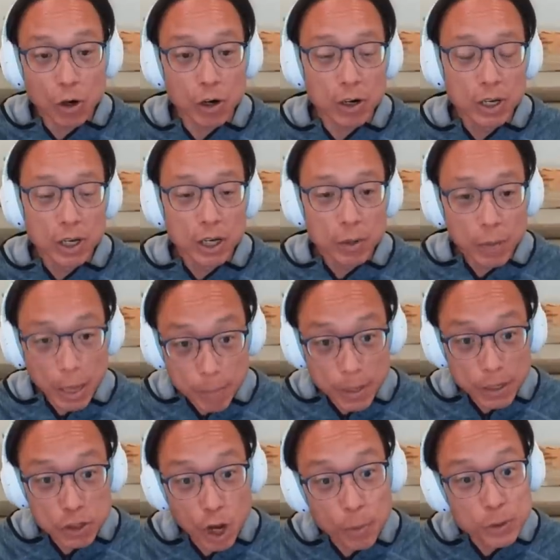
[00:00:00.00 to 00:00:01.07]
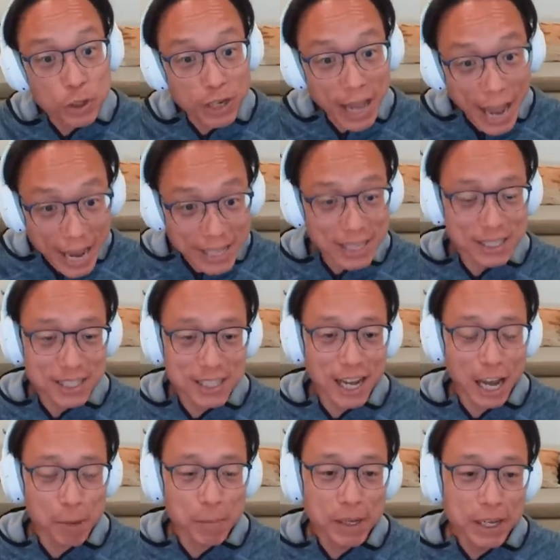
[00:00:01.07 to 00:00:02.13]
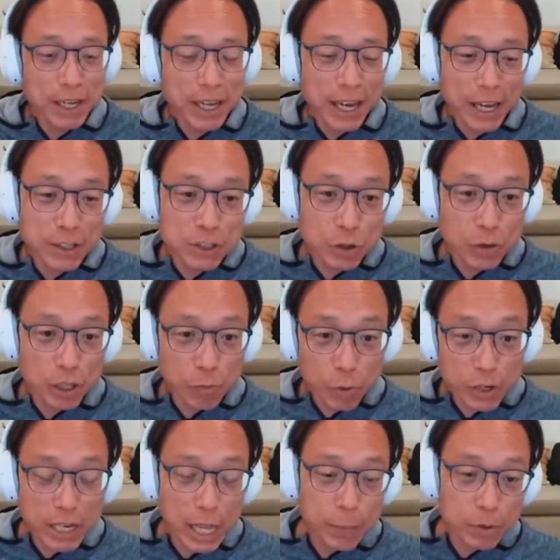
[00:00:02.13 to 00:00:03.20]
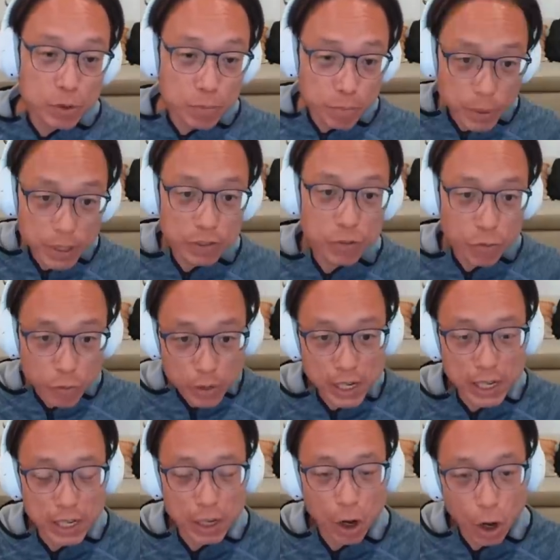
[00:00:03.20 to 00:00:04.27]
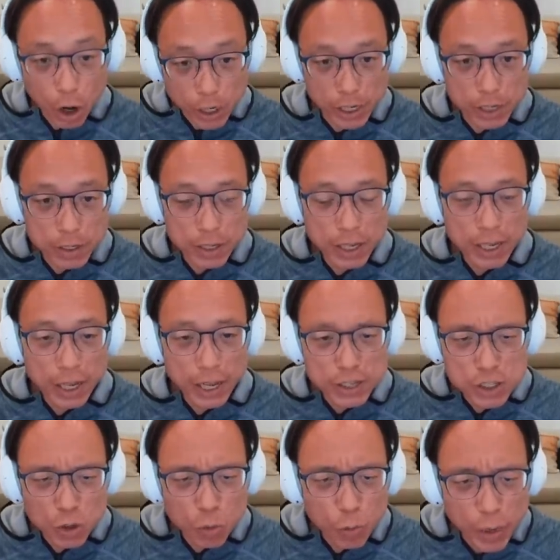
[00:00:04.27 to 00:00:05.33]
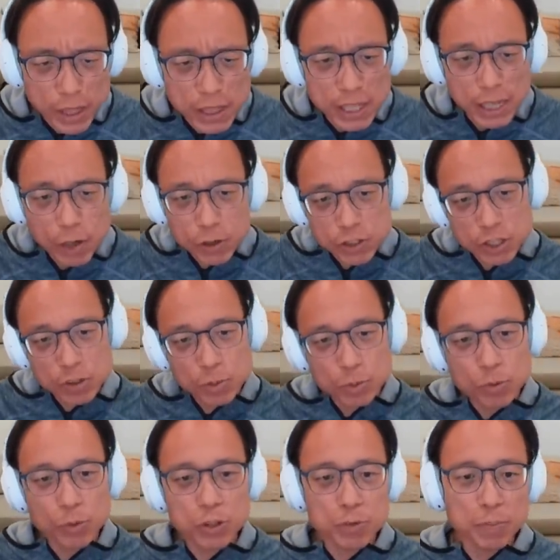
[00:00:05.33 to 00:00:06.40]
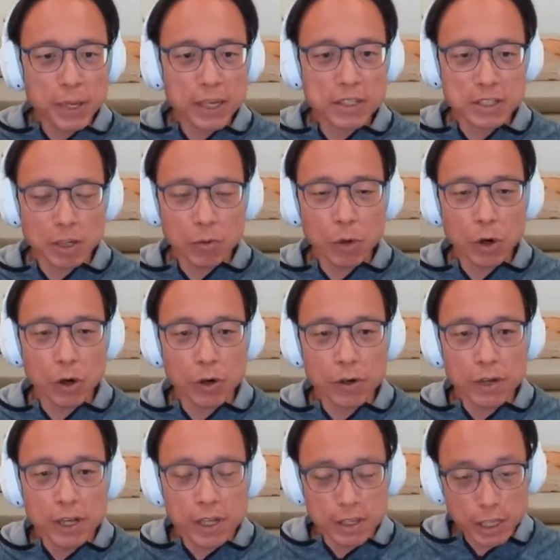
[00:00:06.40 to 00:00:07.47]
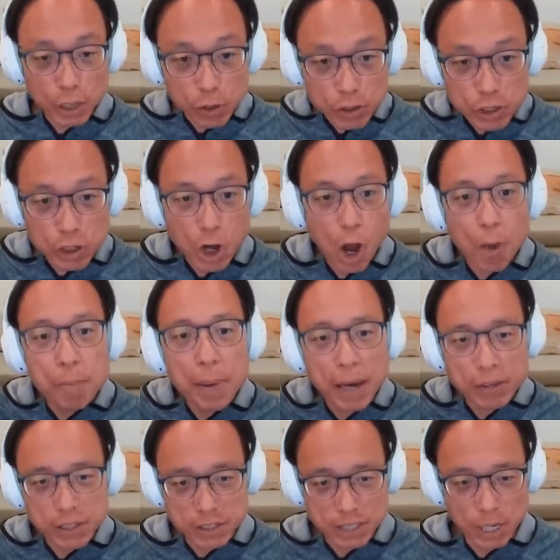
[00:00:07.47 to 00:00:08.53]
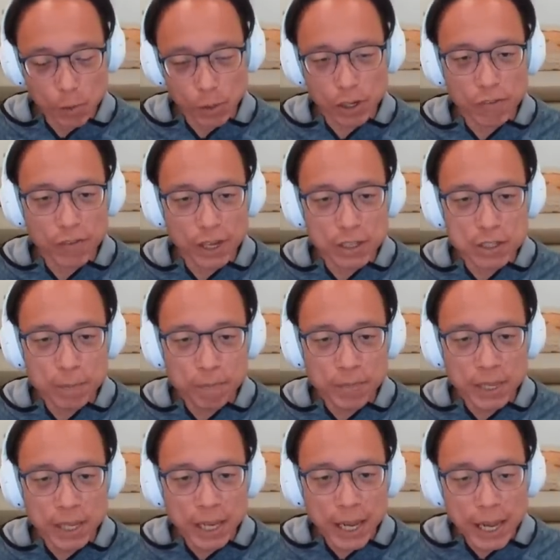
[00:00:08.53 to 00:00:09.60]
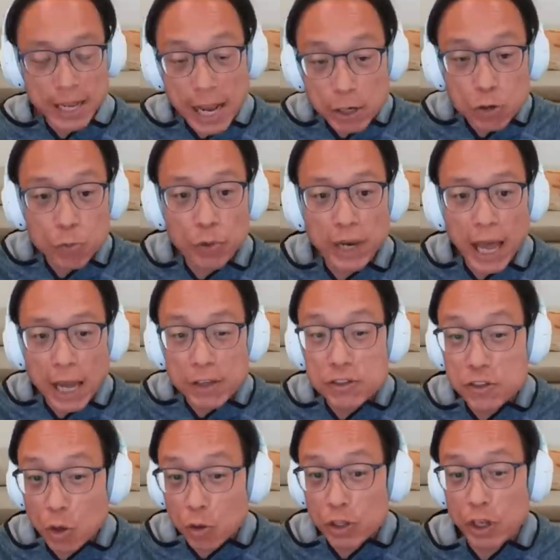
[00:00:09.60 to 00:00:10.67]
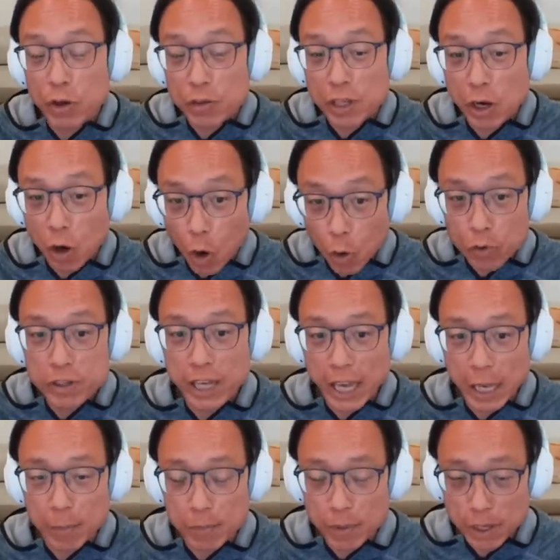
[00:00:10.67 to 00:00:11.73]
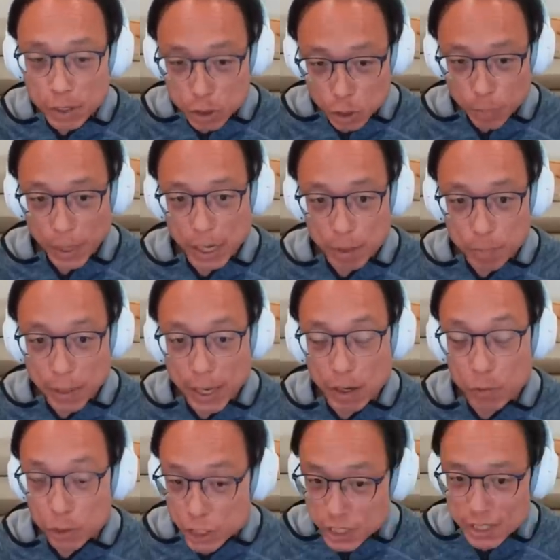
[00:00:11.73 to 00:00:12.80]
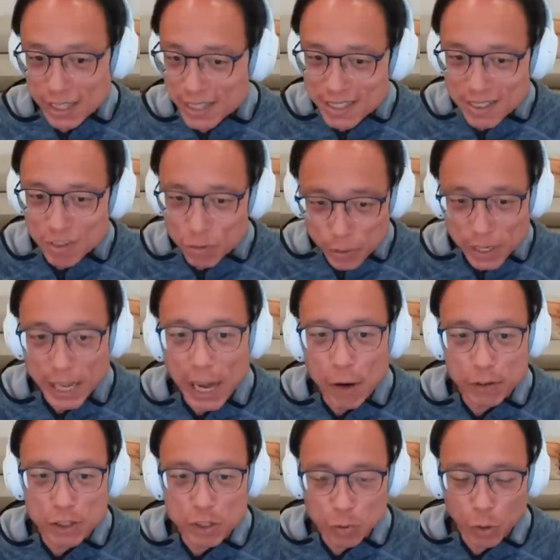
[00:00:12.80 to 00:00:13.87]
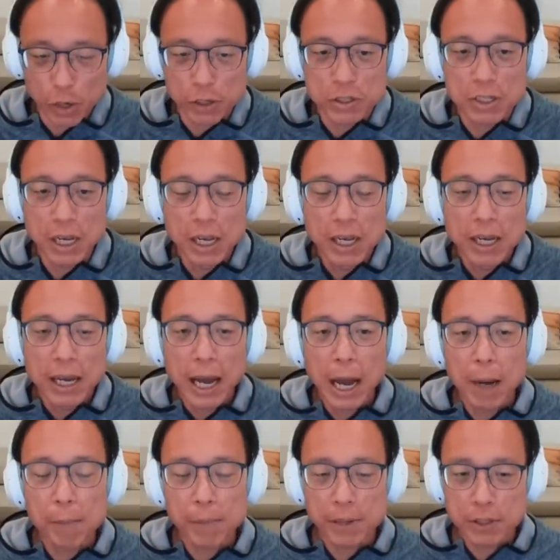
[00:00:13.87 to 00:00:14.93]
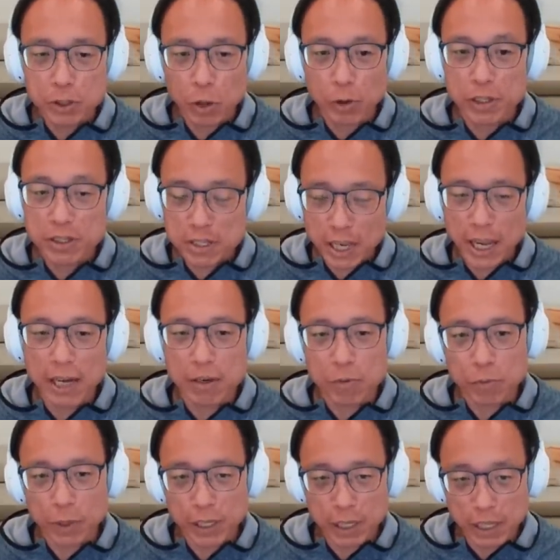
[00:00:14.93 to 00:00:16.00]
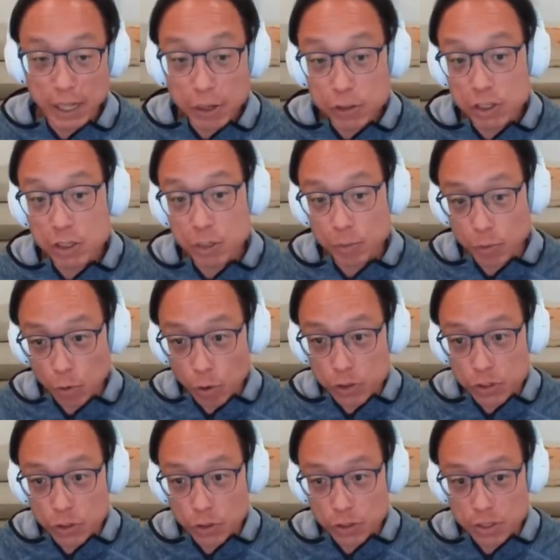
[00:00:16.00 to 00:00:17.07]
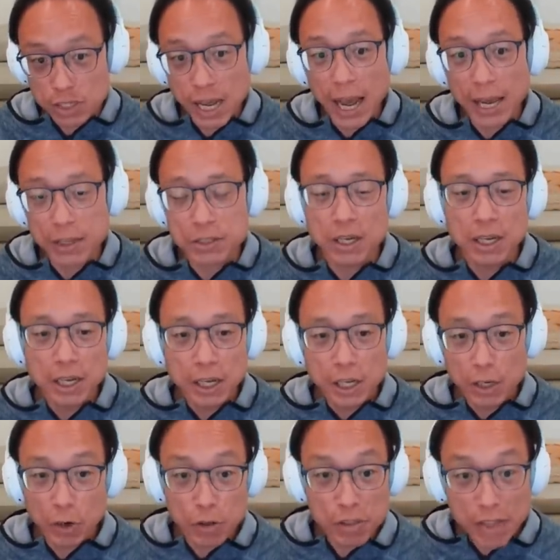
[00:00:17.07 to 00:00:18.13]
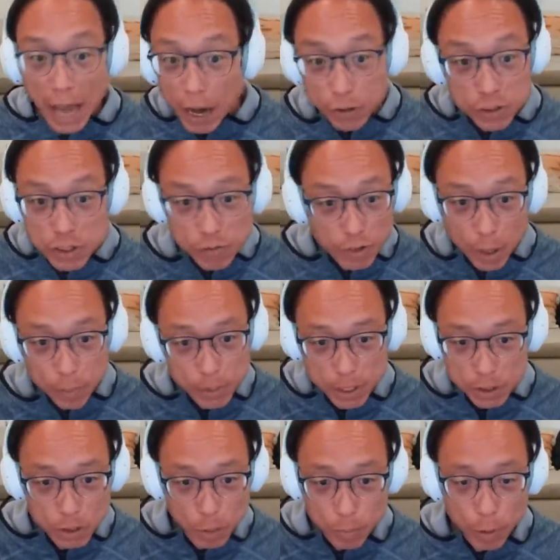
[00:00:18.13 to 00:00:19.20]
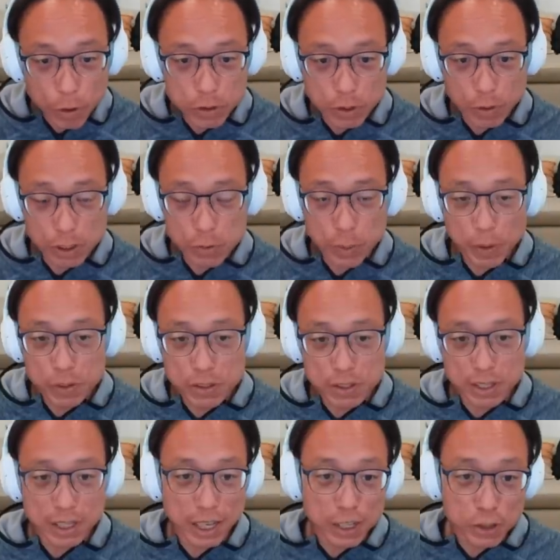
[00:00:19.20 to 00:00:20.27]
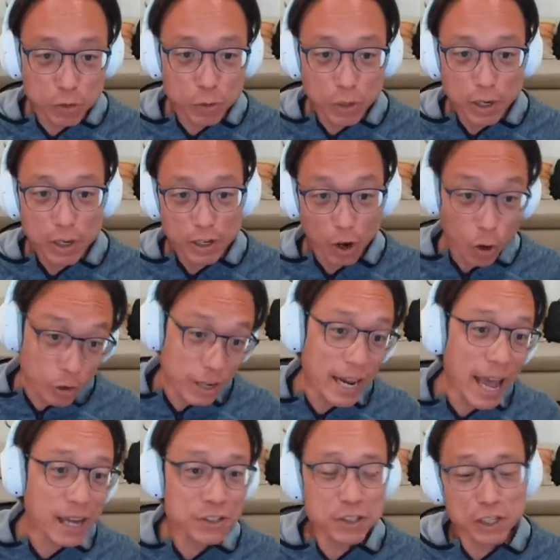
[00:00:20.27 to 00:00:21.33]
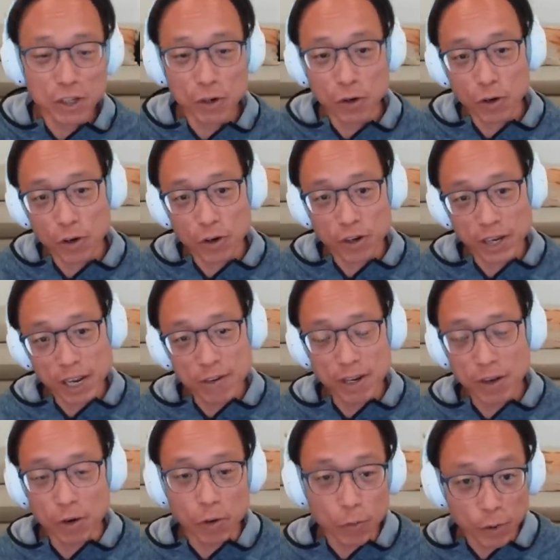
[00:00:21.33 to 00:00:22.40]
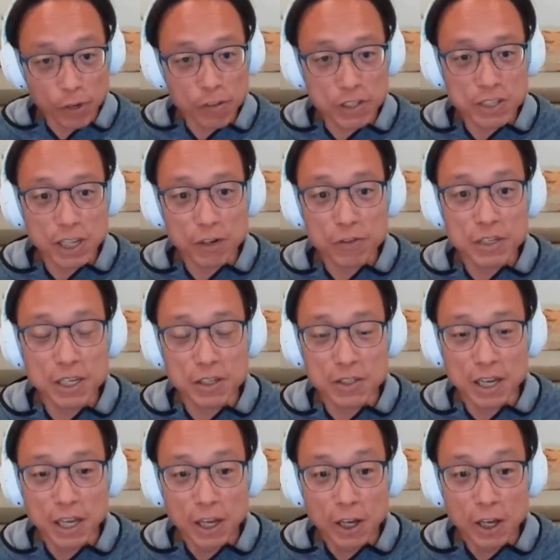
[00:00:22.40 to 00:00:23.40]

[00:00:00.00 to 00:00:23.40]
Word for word: or NBA Top Shot had at the time, and so they weren't able to build freely on it. And so when the ecosystems were as big as they were, they couldn't compound these network effects and had to rely solely on their own game to make it big, which isn't really how this works. Um, so instead, when the ecosystem grows a certain size, you know, thousands of companies compose experiences, and then you own an Axie or or, an, or one of these NFTs